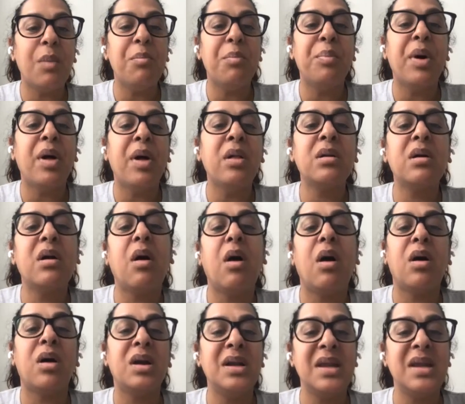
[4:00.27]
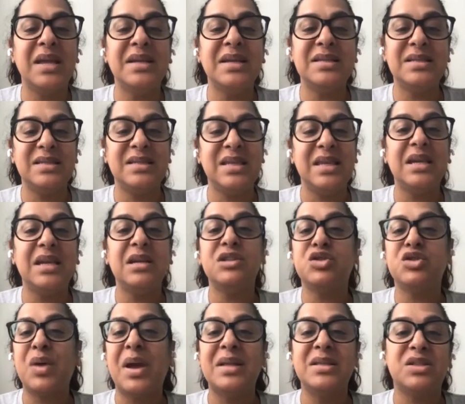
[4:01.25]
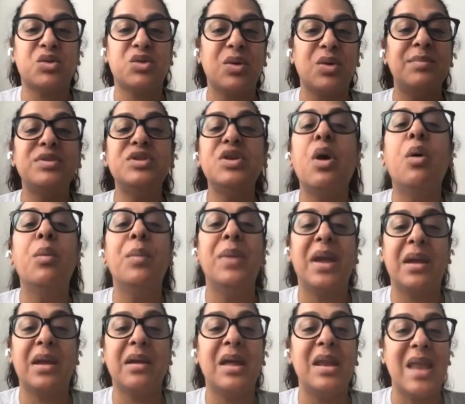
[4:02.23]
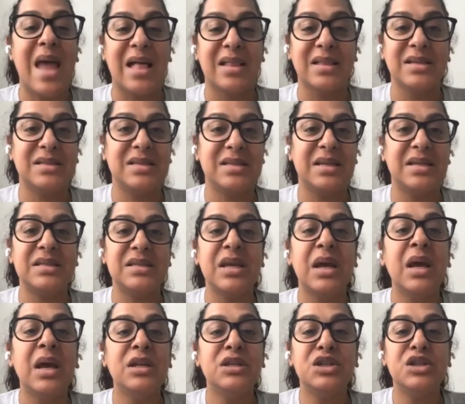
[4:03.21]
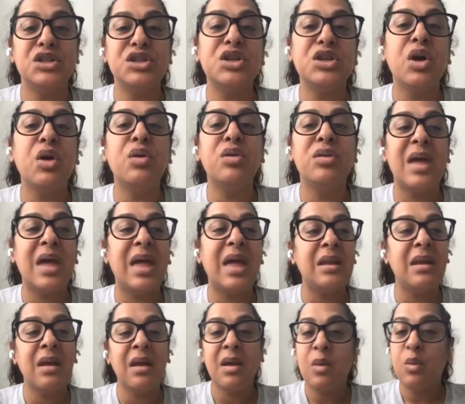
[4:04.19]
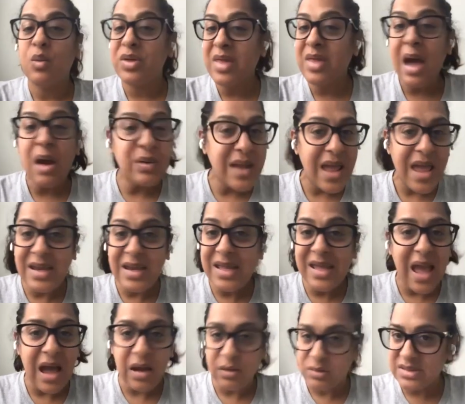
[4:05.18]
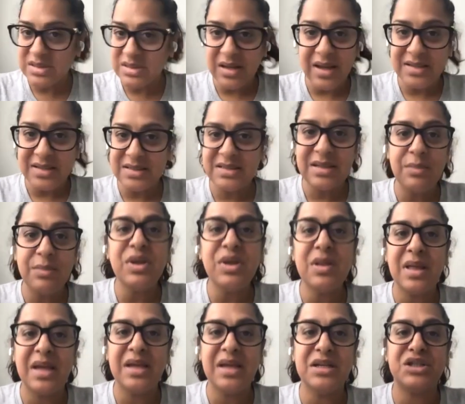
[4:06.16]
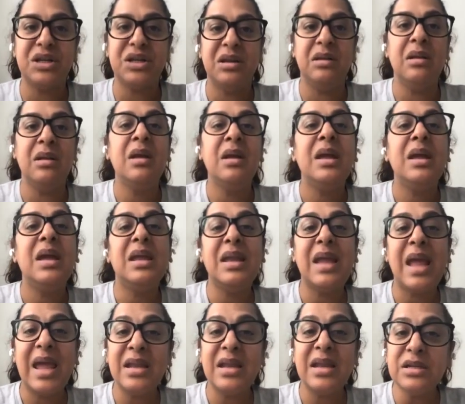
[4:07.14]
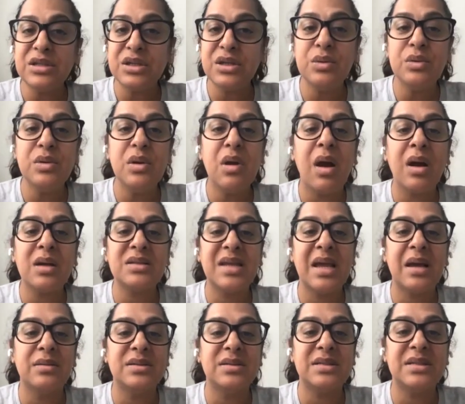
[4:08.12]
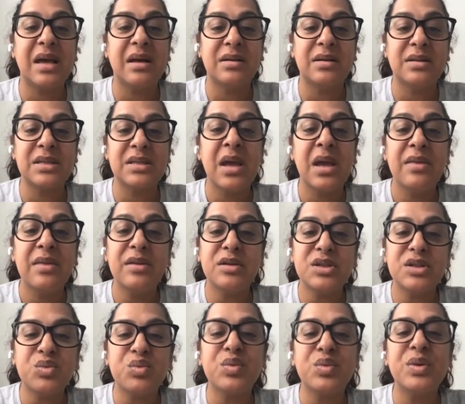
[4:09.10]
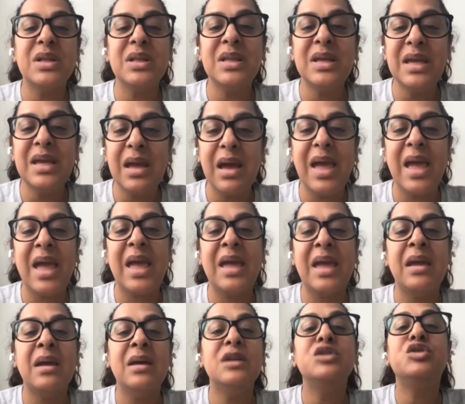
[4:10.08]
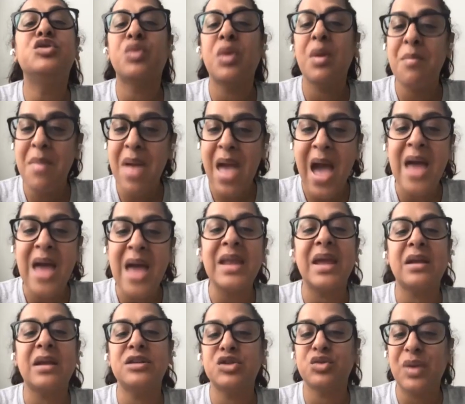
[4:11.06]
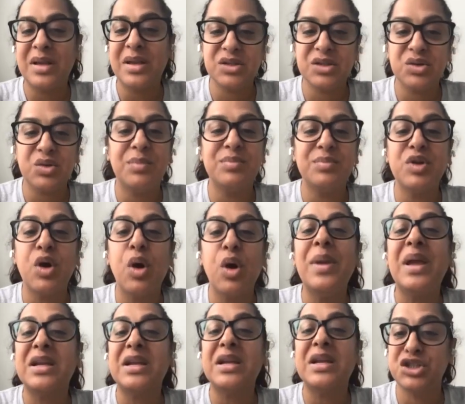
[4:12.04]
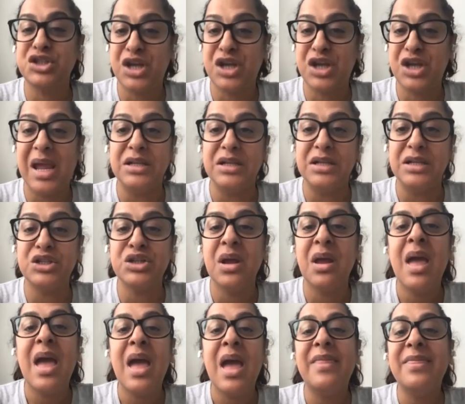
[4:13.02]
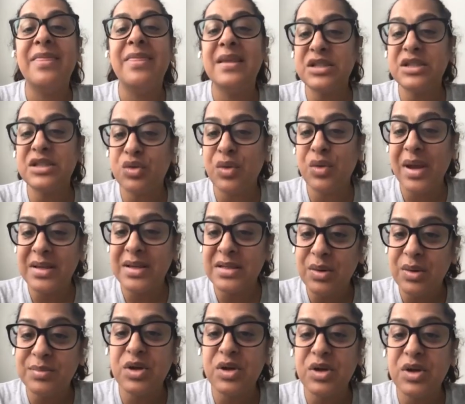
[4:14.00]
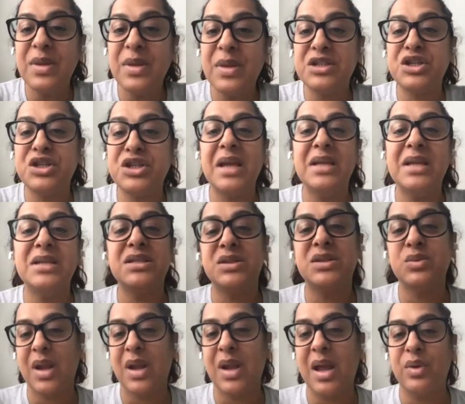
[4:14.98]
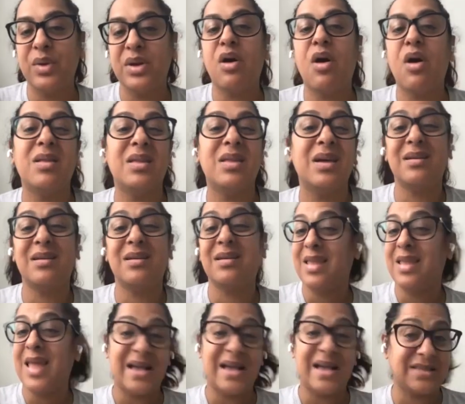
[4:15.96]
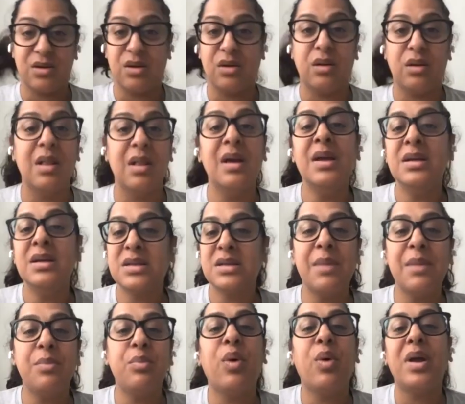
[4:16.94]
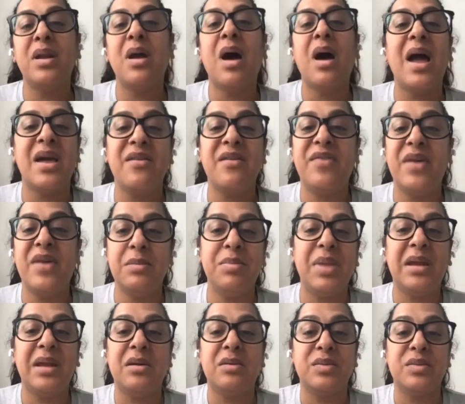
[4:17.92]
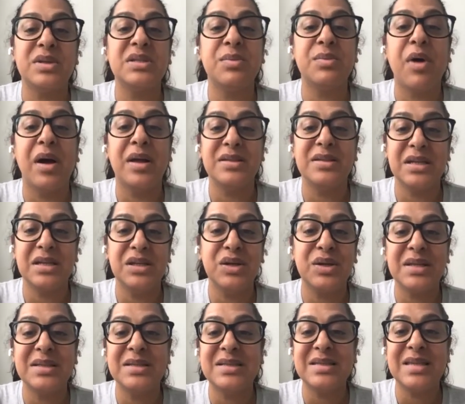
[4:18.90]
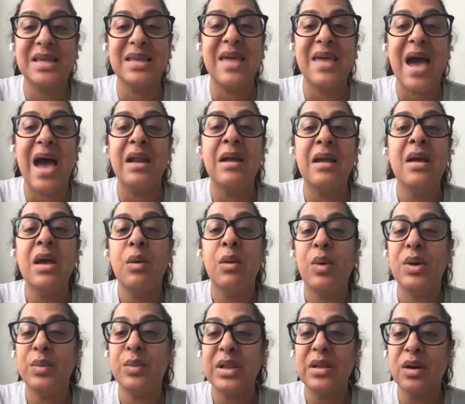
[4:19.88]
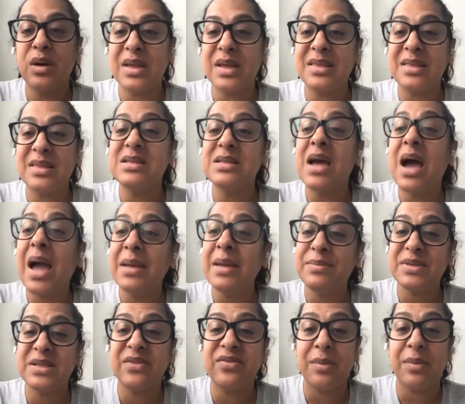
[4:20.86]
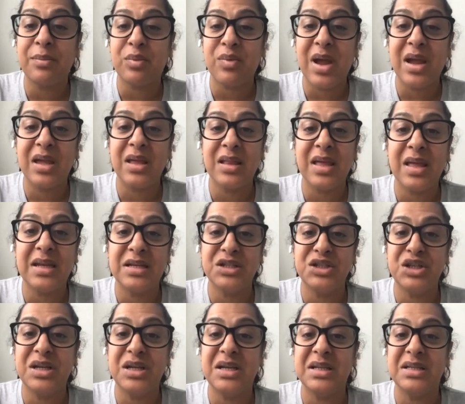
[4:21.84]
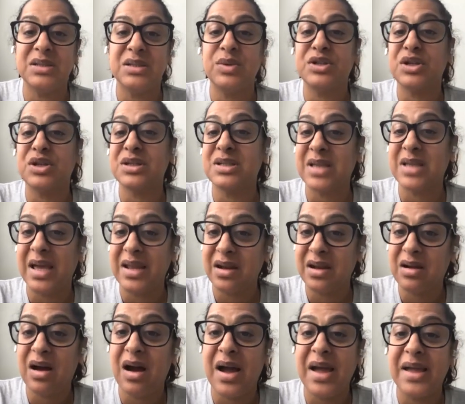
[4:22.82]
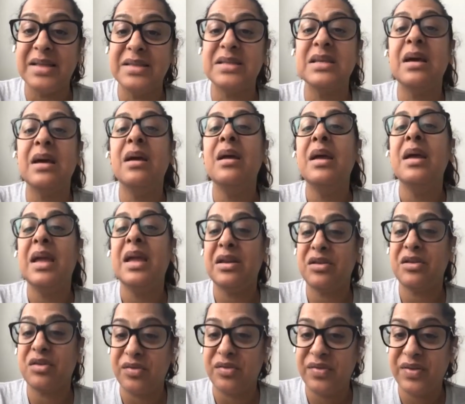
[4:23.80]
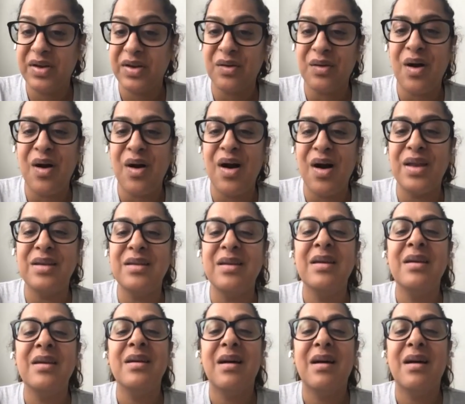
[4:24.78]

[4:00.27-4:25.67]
a bulk RNA-seq transcriptomic analysis to show that without any outside stimulation in ADA2 knockdown cells, there's really a dramatic transcriptomic change. And this transcriptomic change is what I would call a classical type 1 IFN beta response. And you can see that when we look at the types of upregulated genes, which are cytokines, interferon,